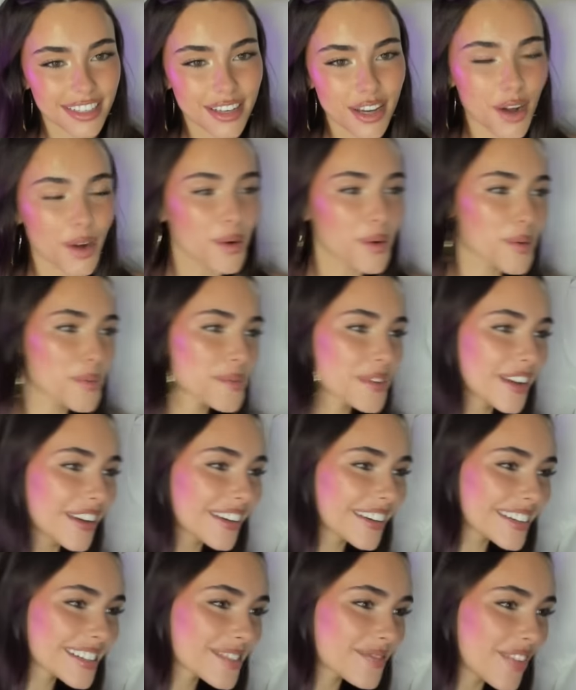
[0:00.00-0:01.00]
Oh,
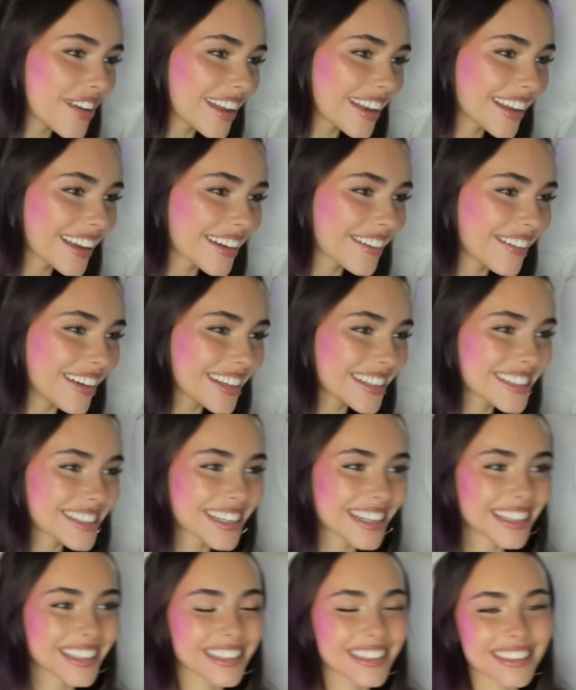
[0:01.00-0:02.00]
Bianca's pinning
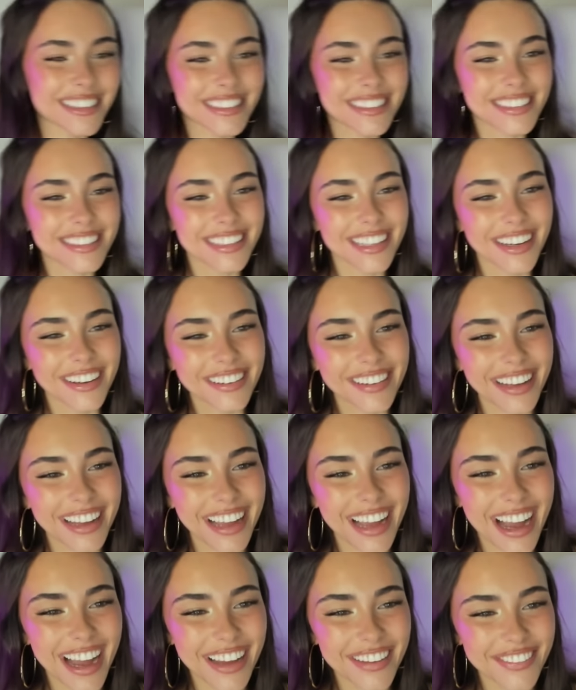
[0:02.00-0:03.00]
questions.
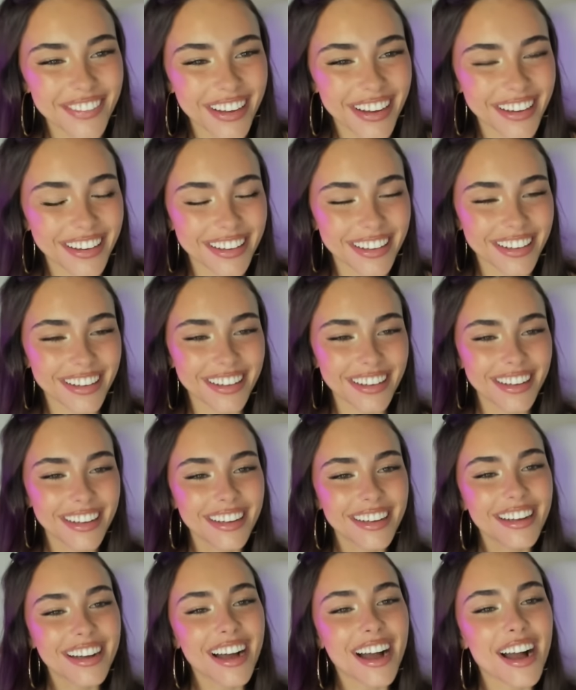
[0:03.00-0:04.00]
Okay, hi Bianca.
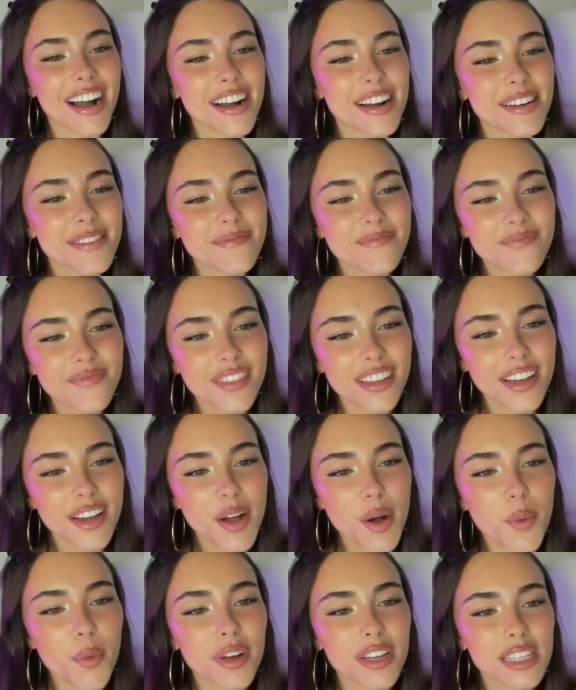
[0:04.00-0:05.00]
Um,
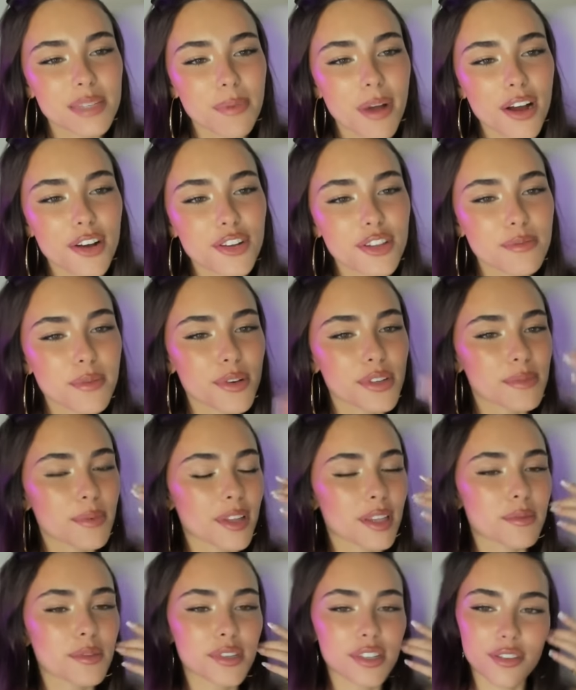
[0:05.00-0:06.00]
what inspired you the most
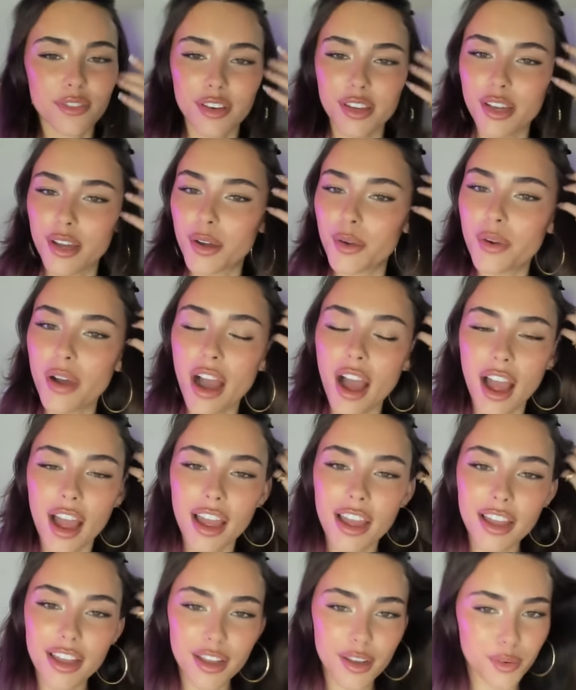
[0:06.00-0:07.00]
about the music video?
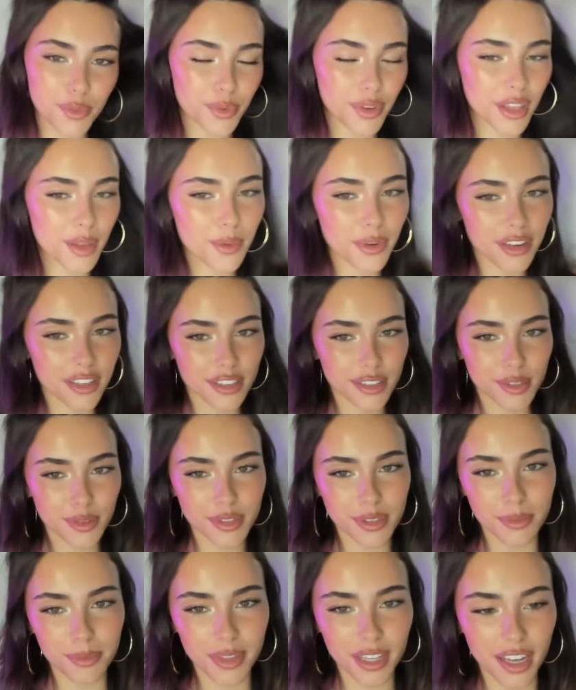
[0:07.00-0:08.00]
I really wanted to
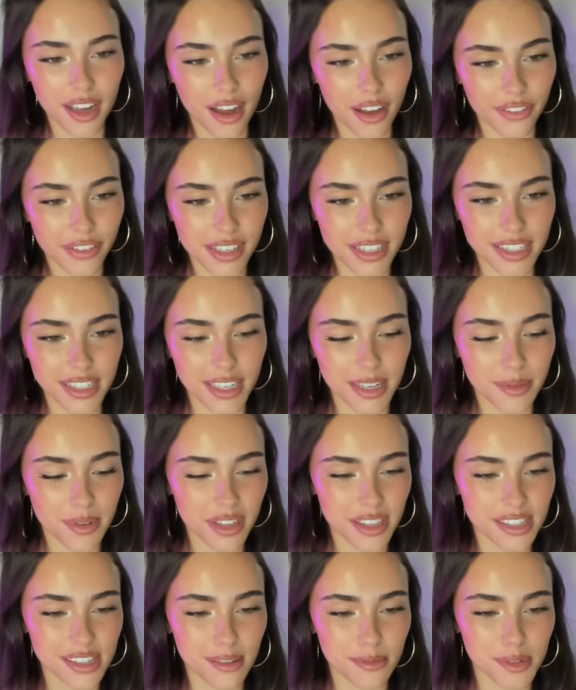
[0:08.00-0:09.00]
do something, obviously,
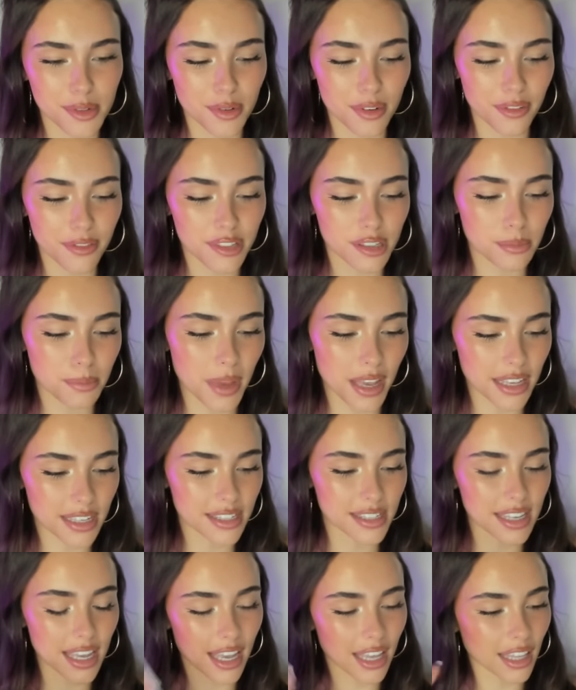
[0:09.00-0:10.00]
with some sort of
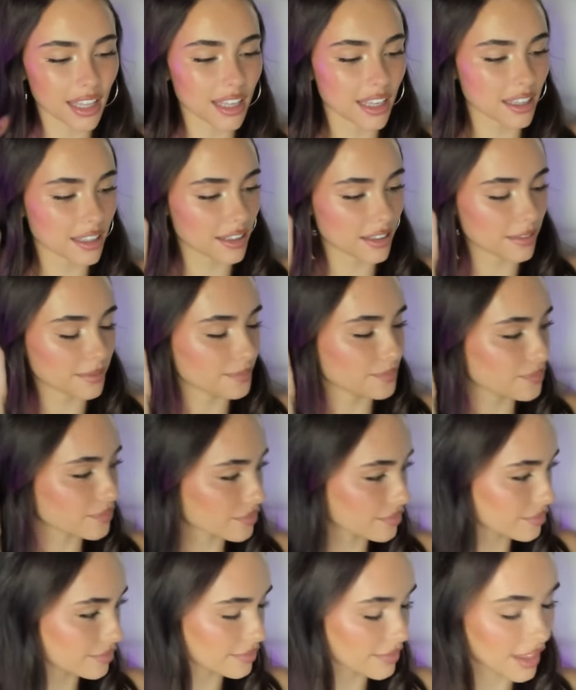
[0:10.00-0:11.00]
space alien
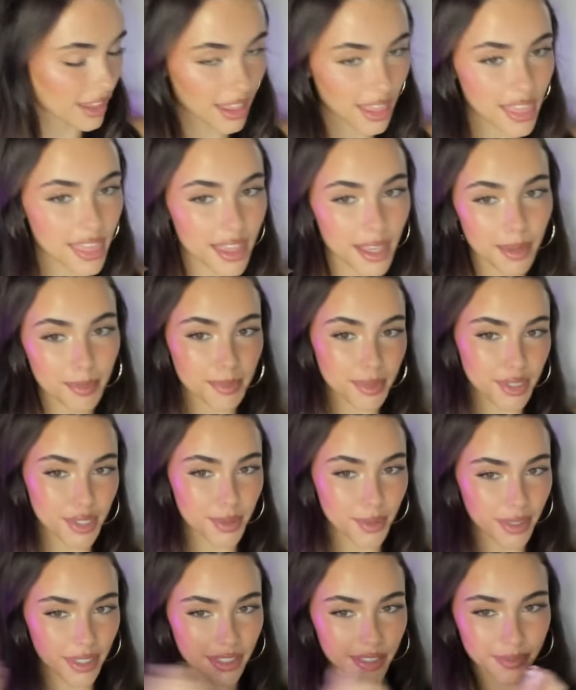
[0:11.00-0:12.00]
theme
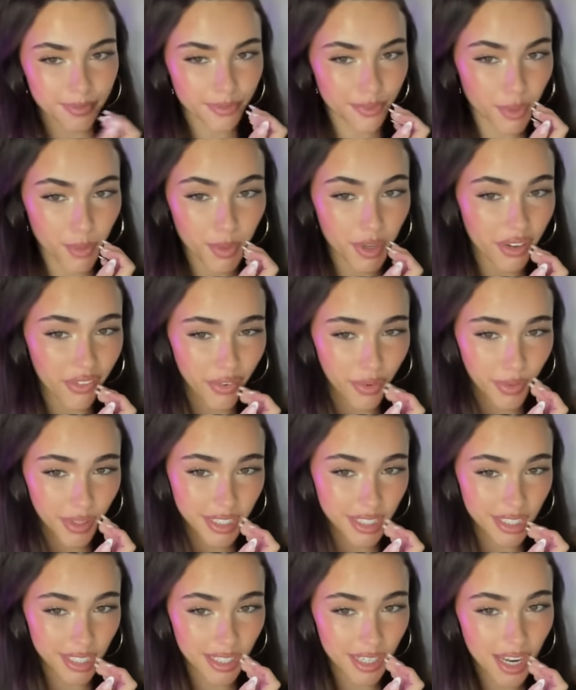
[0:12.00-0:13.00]
to it for whatever
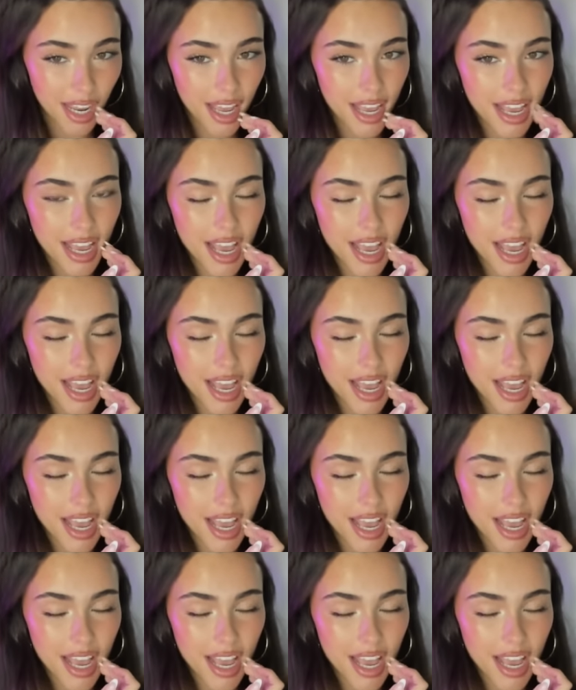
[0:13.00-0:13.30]
reason.